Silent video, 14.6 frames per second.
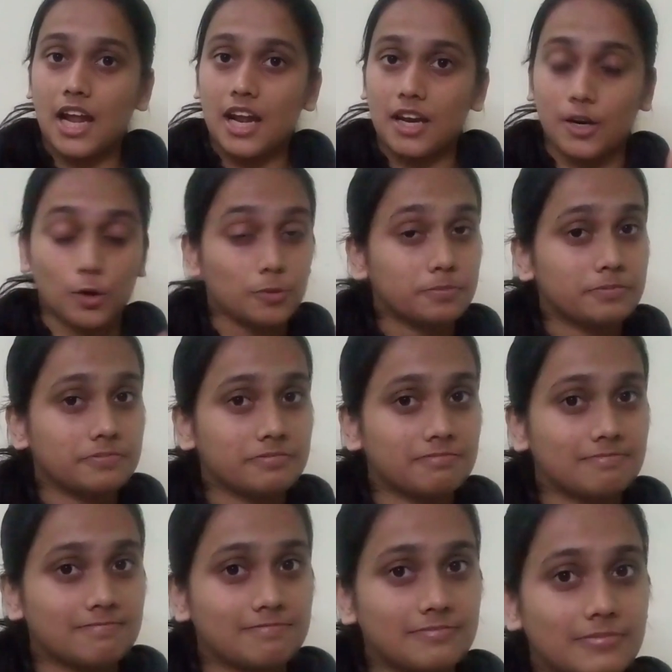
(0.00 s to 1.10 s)
No,
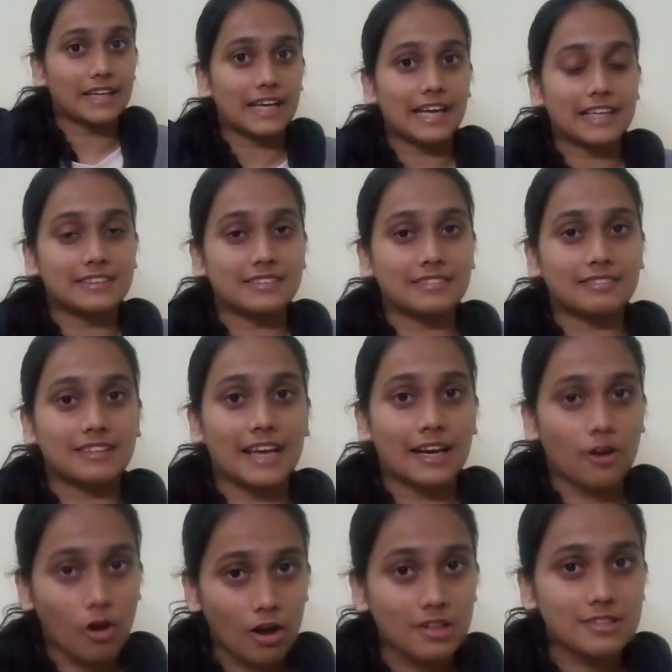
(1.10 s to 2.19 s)
it
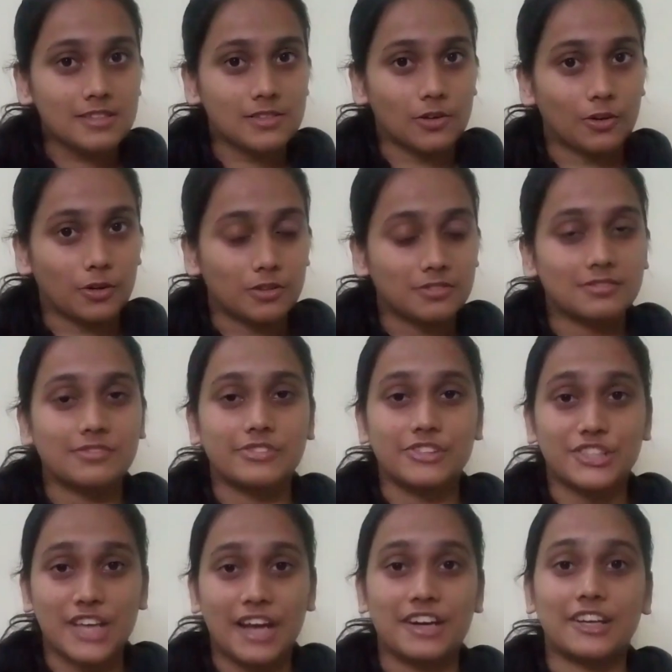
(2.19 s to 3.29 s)
can also
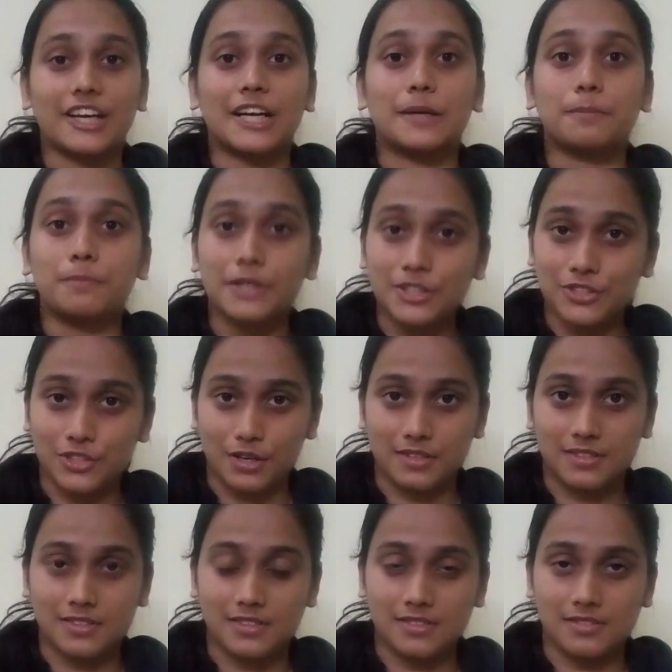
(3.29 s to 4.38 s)
generate
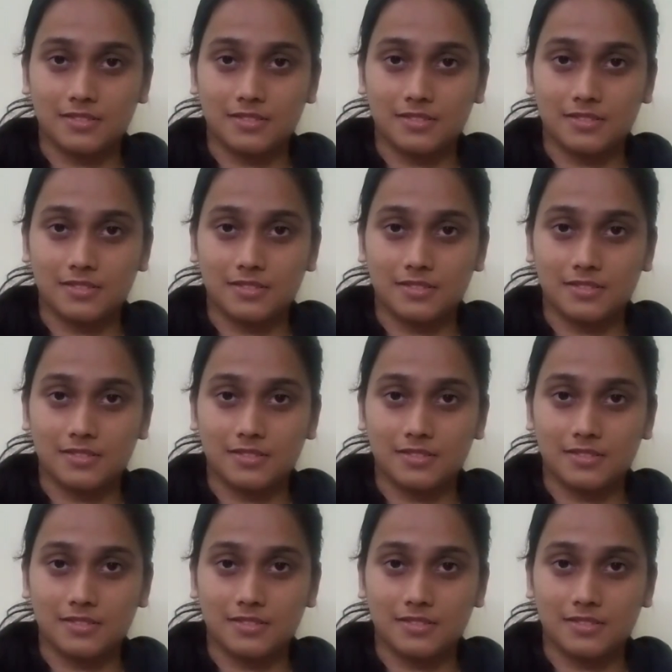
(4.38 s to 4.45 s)
pictures,